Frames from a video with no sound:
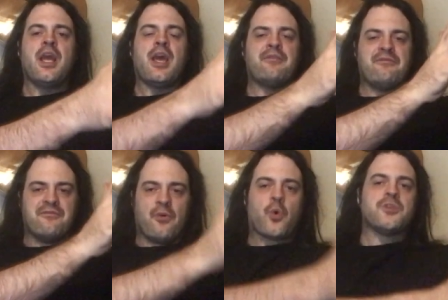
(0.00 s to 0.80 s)
and
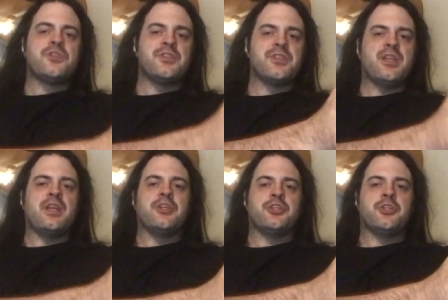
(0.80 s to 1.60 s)
forces
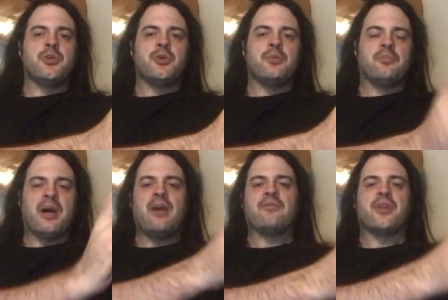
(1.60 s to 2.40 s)
the issue
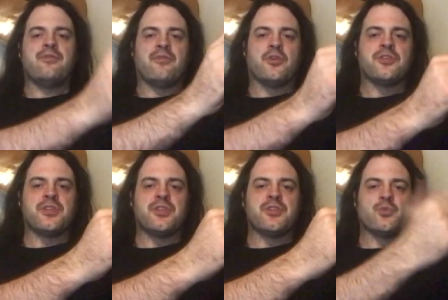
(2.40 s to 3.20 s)
poverty
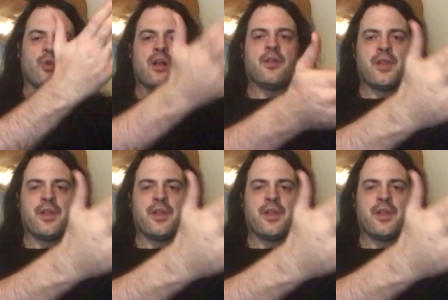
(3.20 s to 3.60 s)
versus wealth